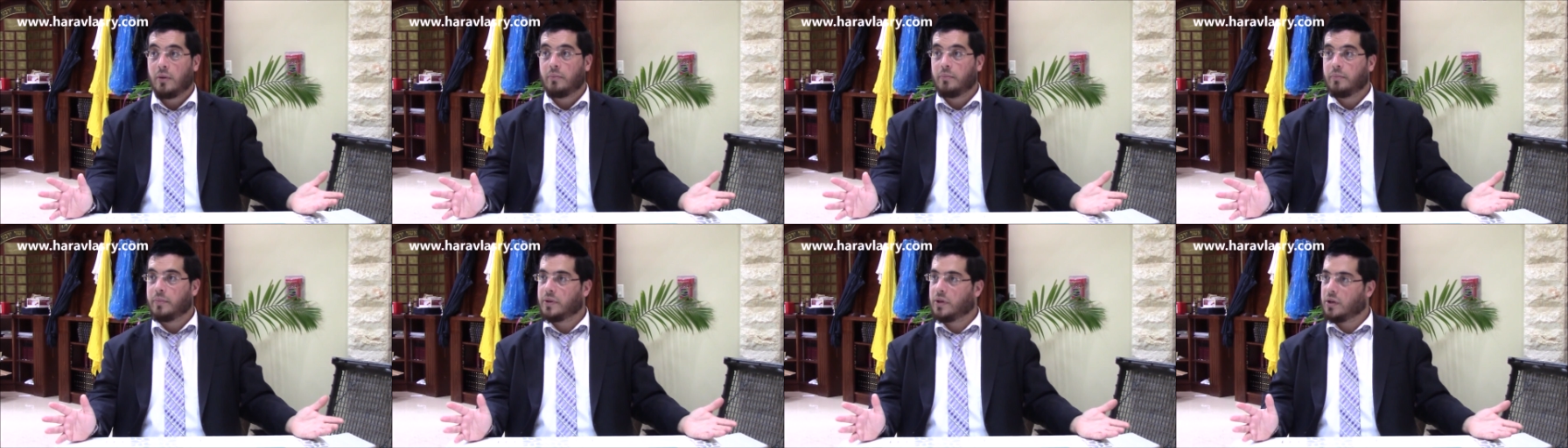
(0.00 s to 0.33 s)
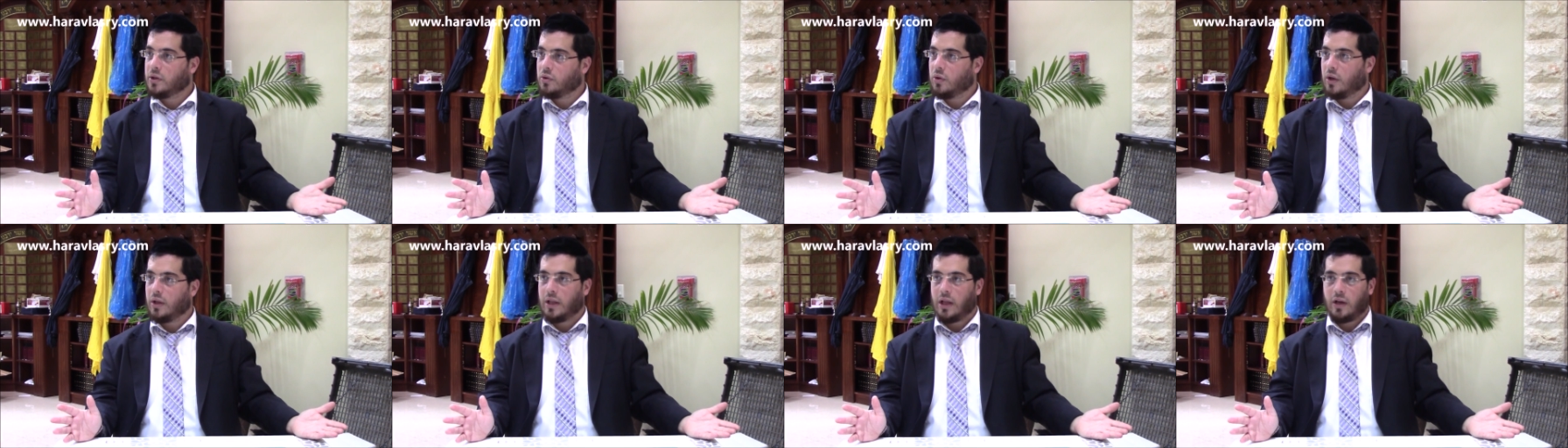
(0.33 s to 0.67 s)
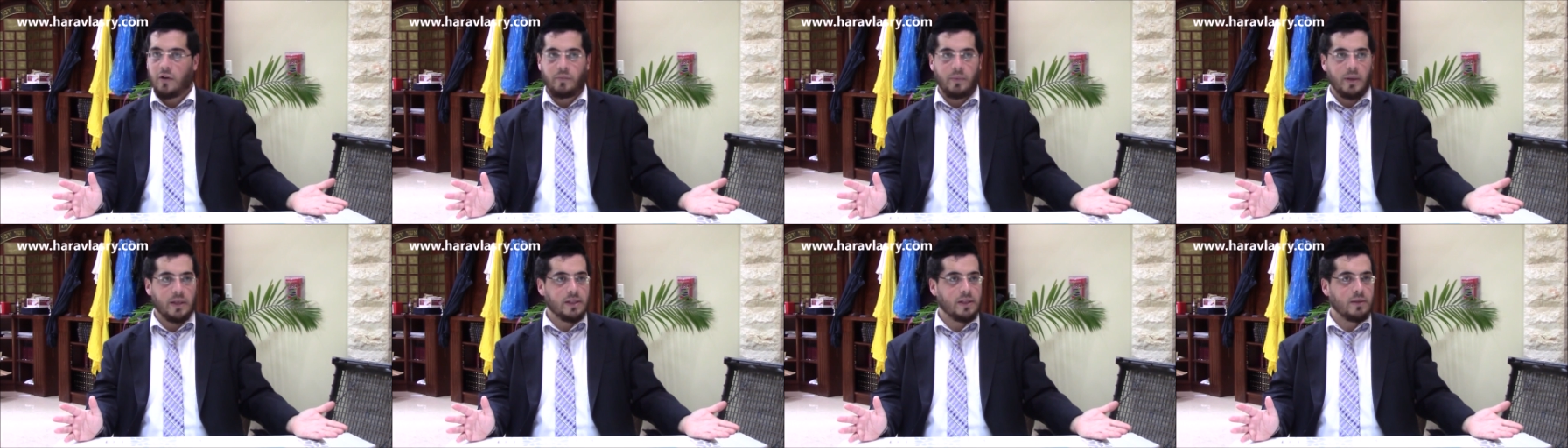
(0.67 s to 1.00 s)
But they do a lot
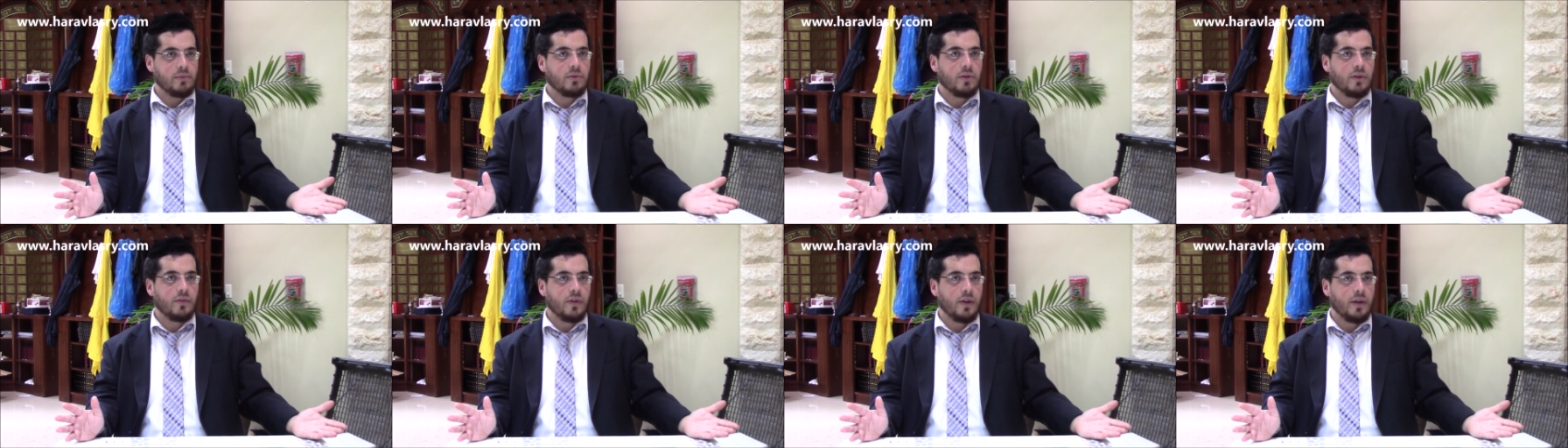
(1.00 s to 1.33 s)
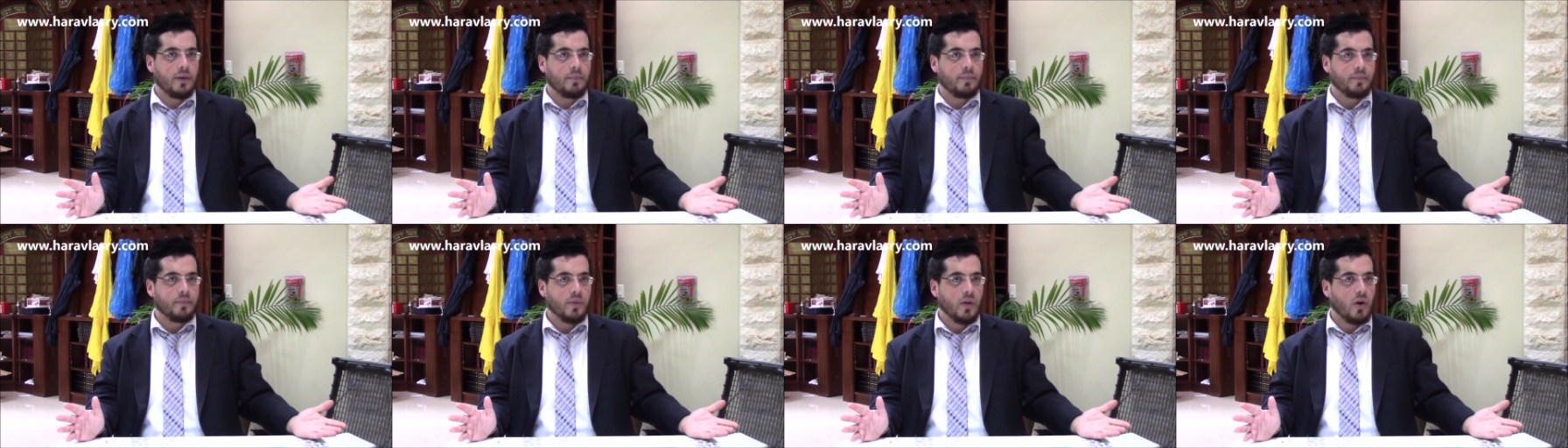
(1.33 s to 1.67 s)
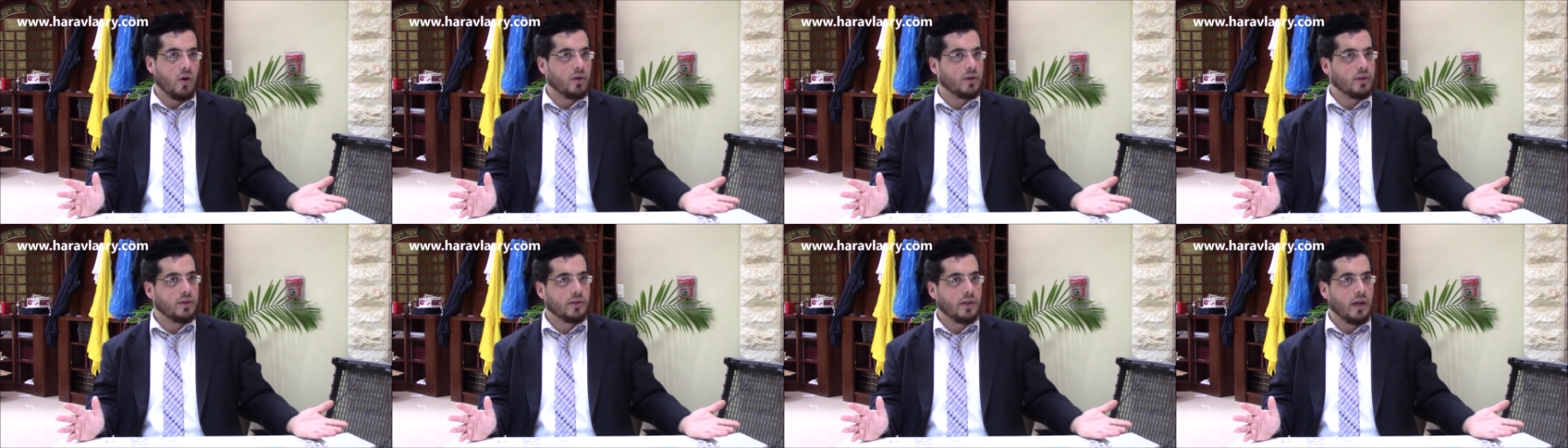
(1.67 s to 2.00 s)
of maasim tovim
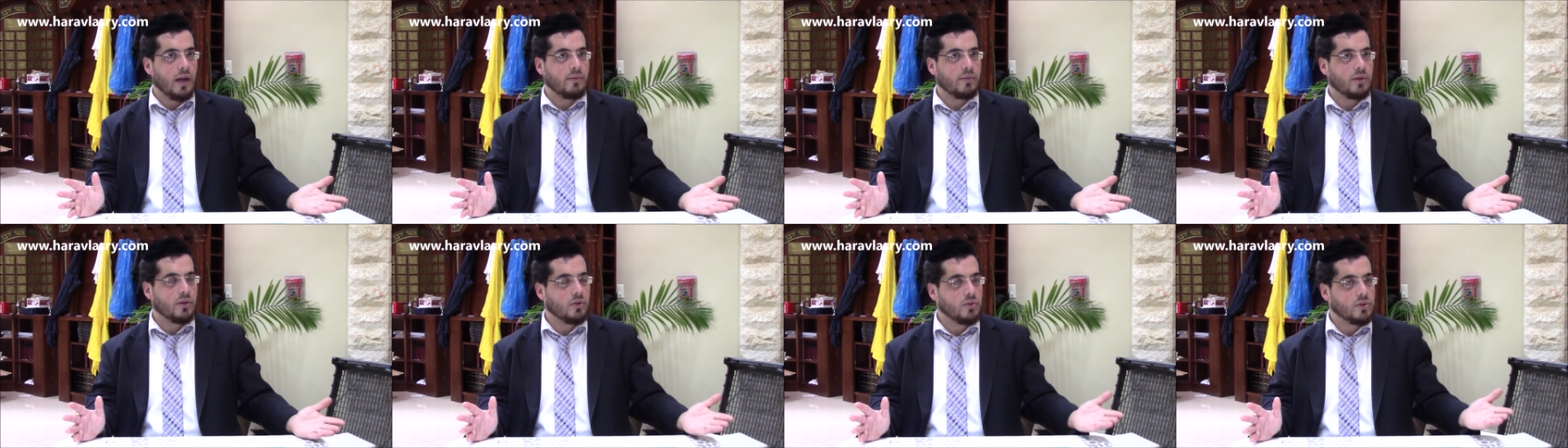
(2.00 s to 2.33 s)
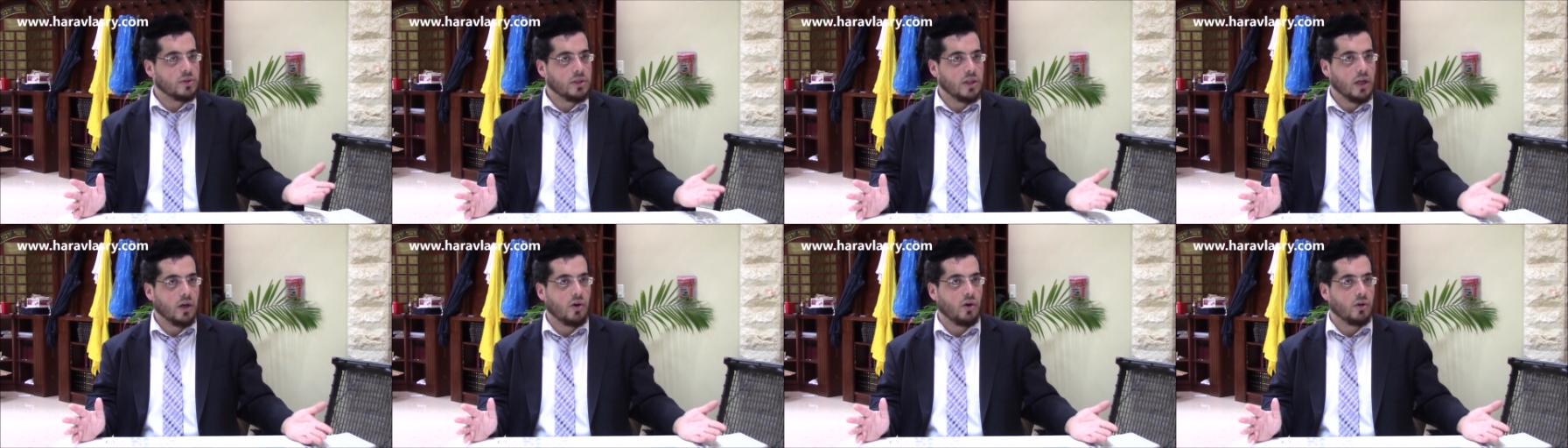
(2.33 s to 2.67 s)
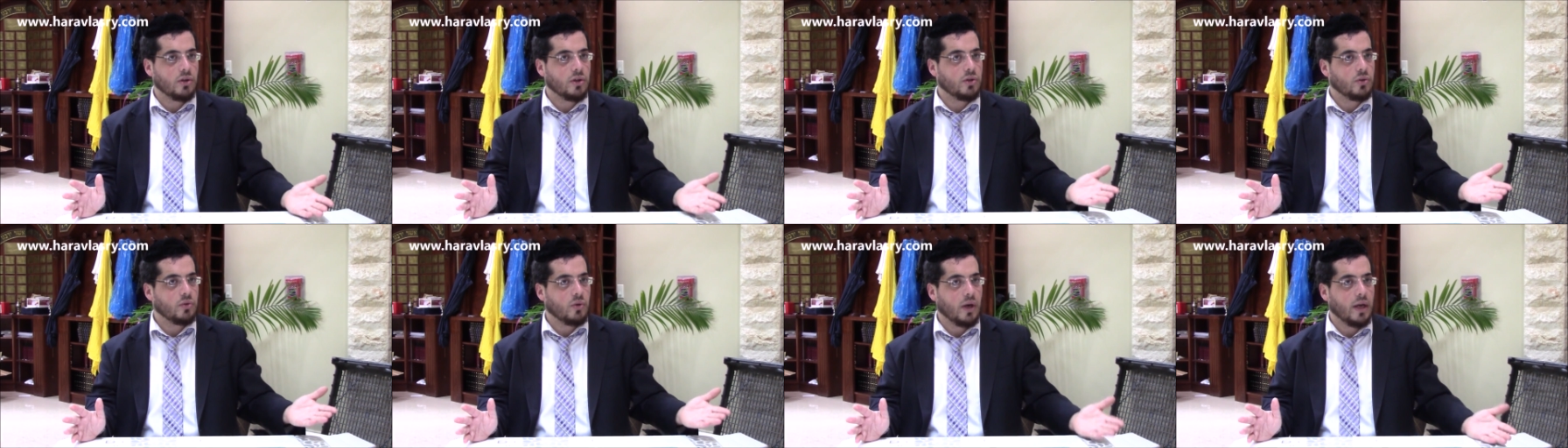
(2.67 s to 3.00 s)
all the time. They do
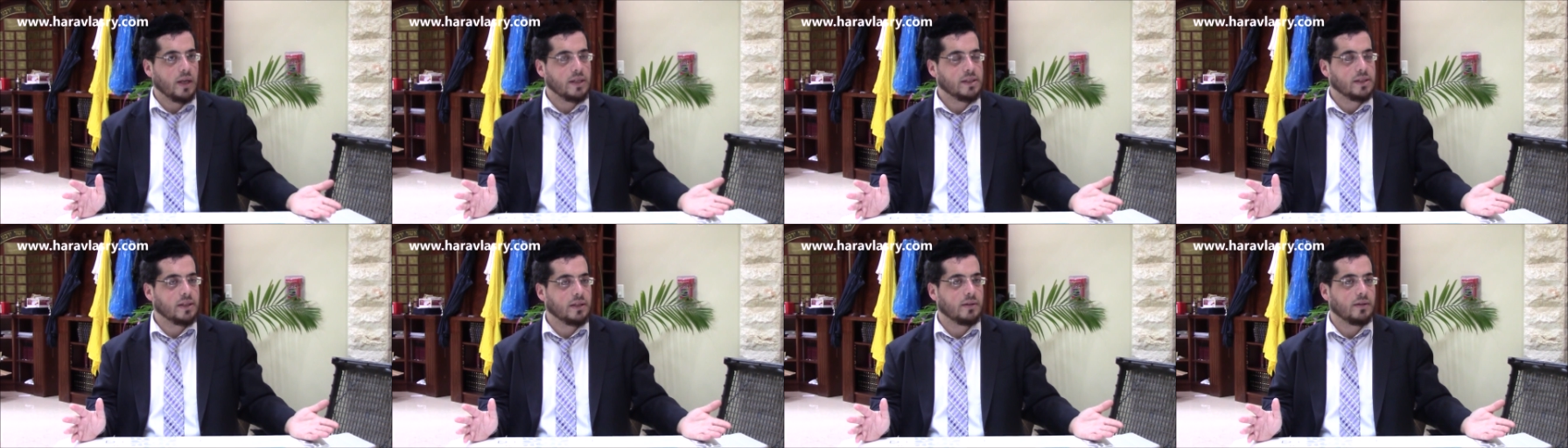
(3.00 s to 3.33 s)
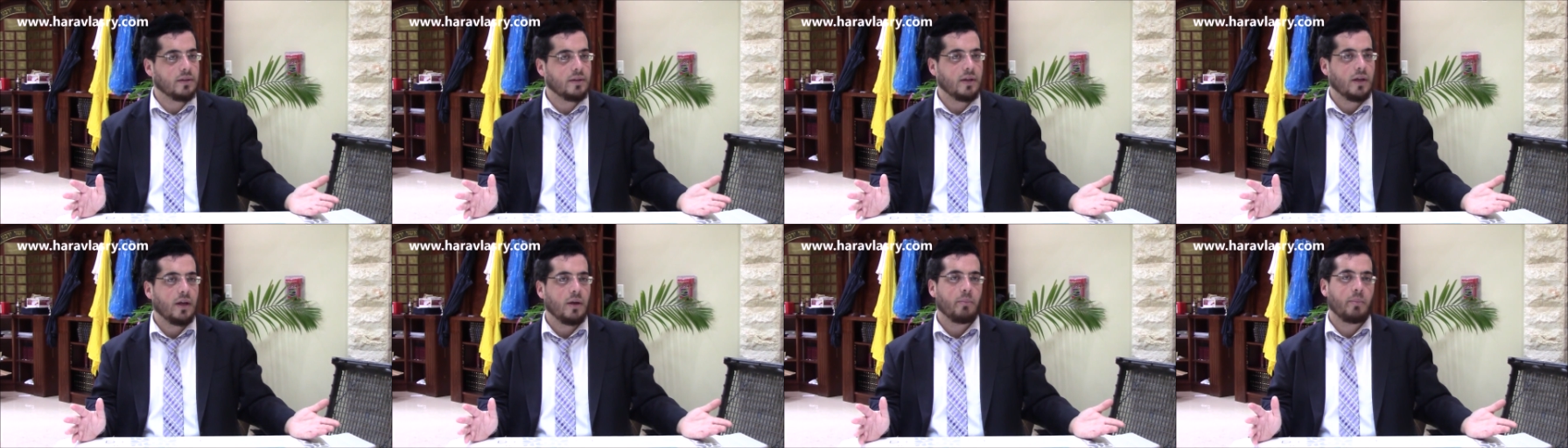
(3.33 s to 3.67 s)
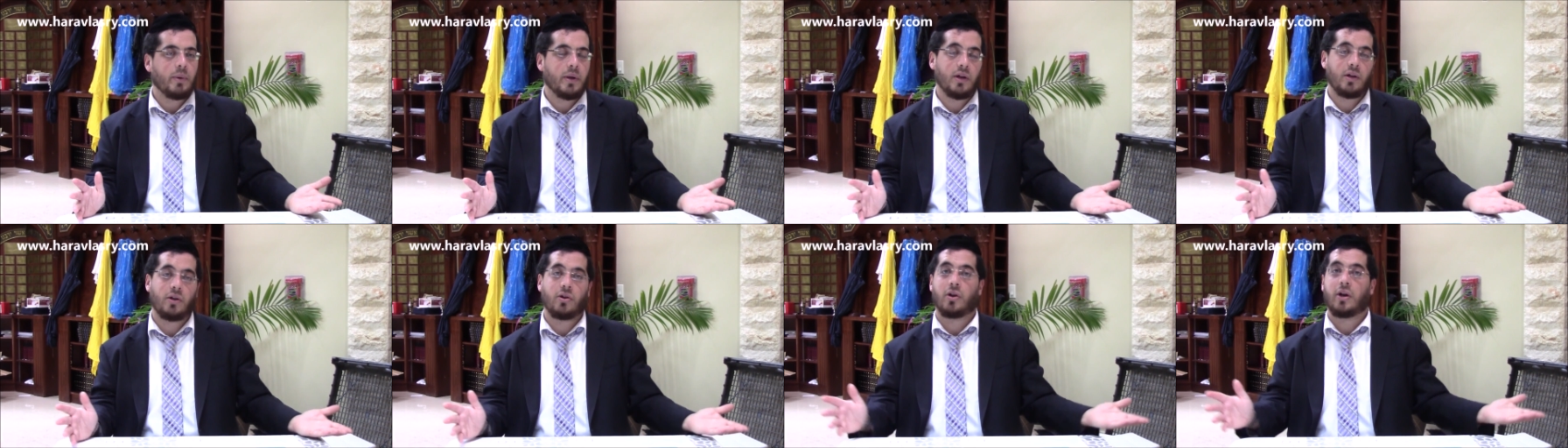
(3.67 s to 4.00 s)
tzedakot, they do chesed,
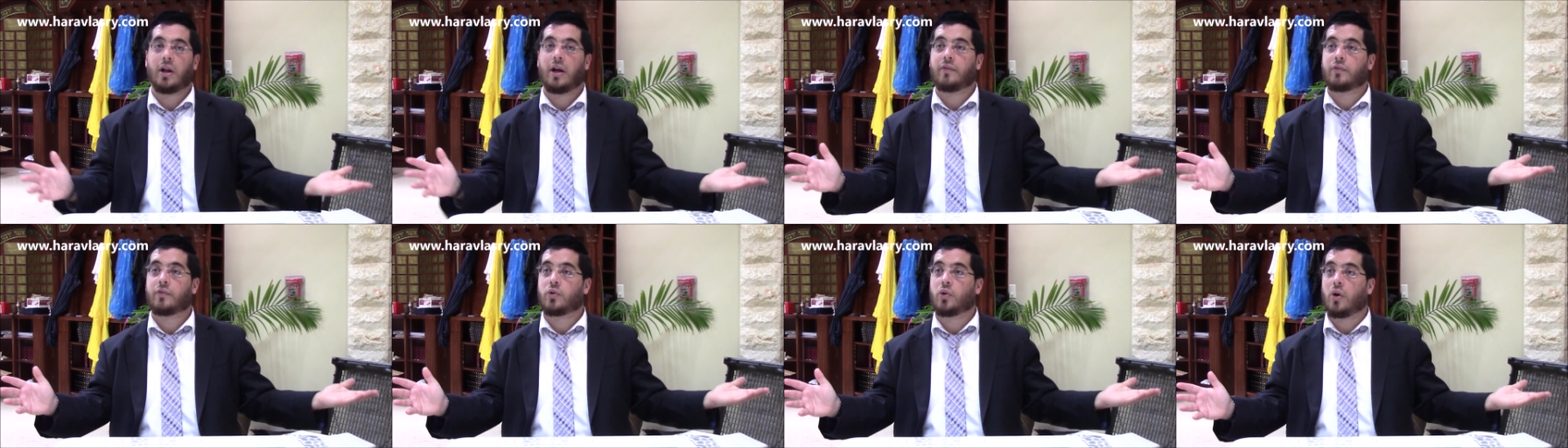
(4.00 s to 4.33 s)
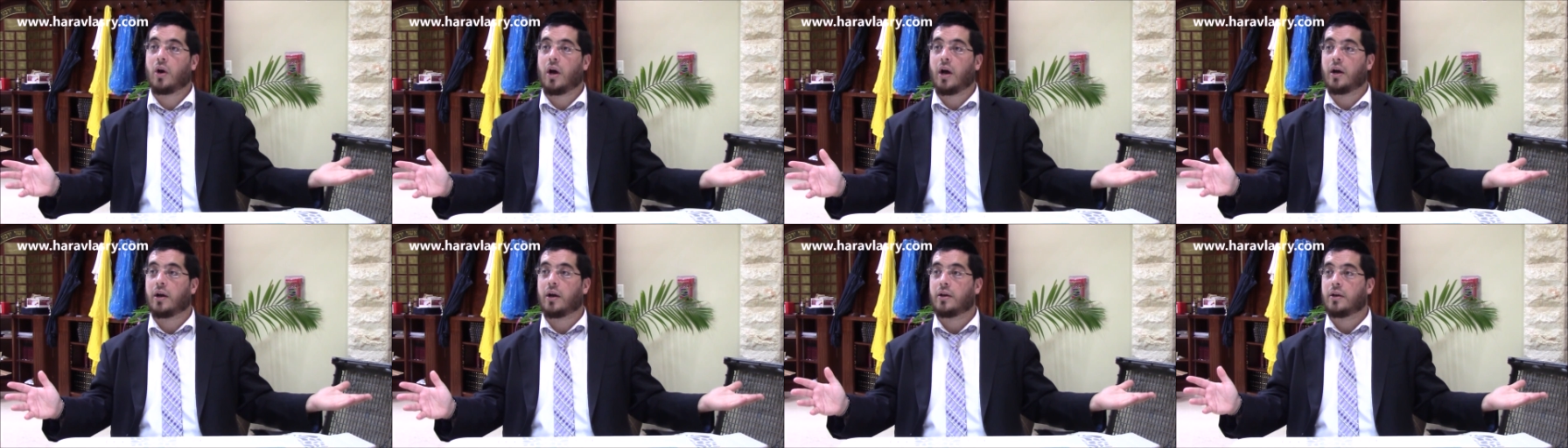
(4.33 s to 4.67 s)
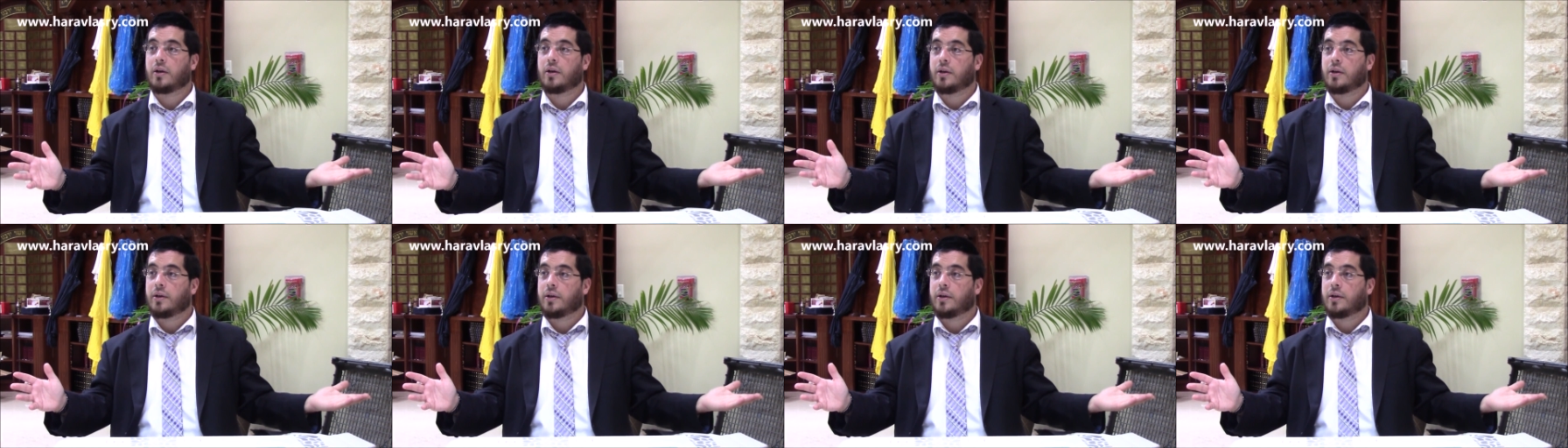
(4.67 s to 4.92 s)
but they don't have Torah.